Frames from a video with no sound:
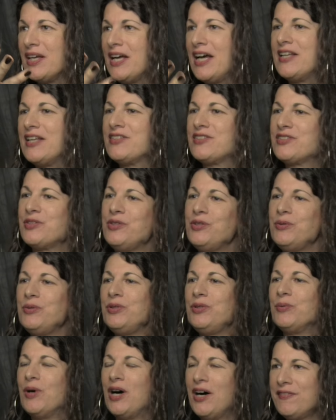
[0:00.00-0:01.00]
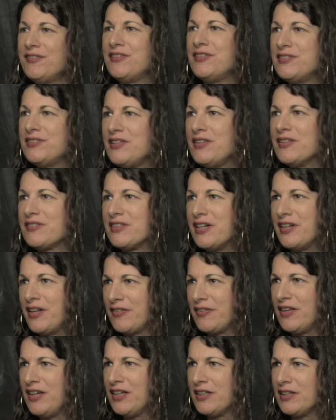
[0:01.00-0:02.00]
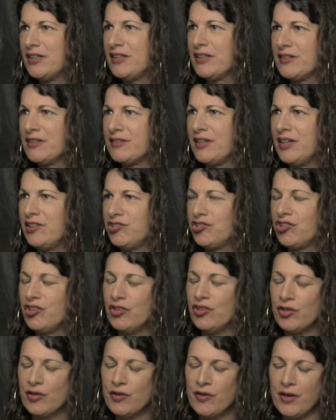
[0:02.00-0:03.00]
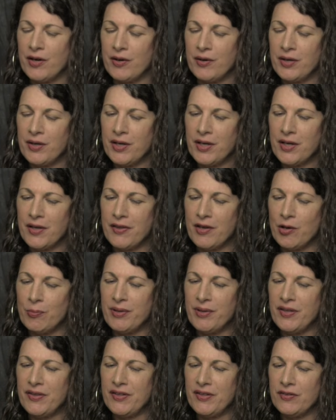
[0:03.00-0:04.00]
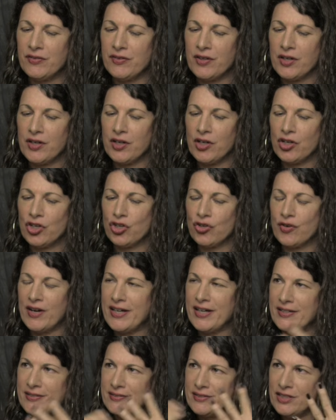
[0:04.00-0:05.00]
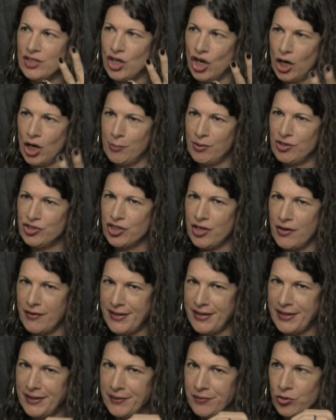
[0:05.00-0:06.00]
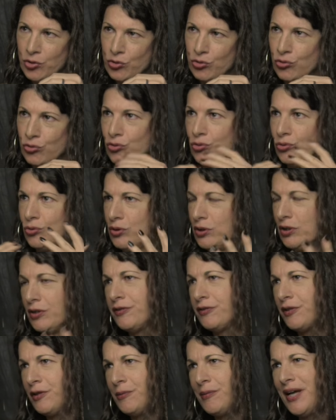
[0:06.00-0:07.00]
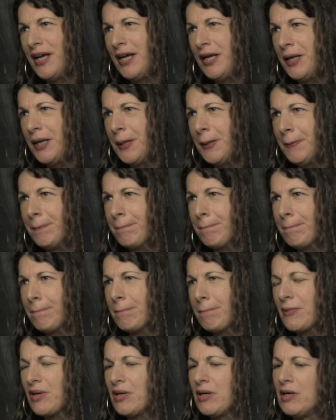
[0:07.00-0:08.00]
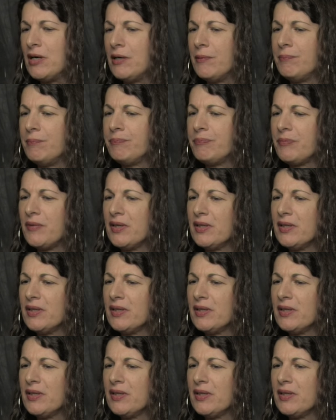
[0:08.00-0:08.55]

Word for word: And so you often see this kind of thing in legalization. There'll be these crazy arbitrary rules that are made, and